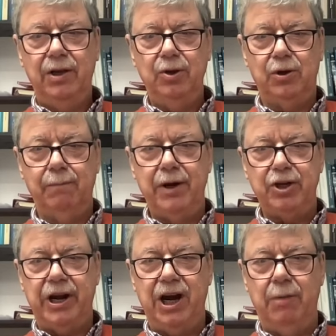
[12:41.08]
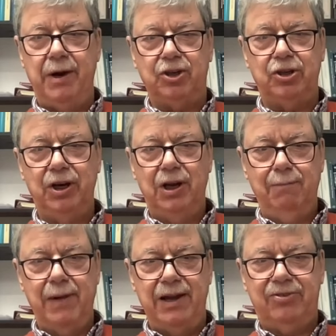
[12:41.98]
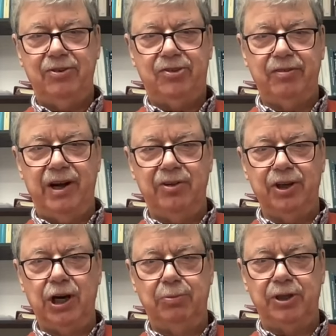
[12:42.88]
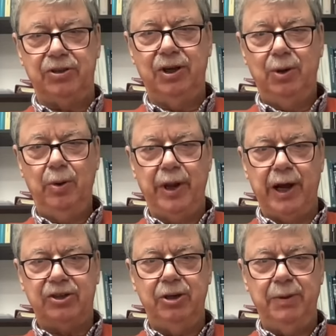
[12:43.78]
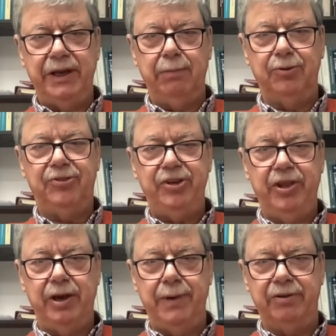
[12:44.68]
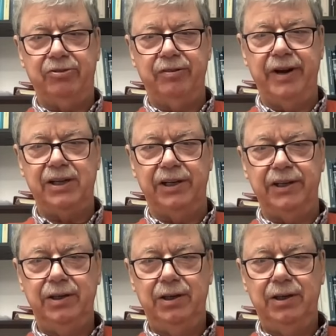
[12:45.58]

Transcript: you can measure how much mass is surrounding an object without actually being able to see that mass directly.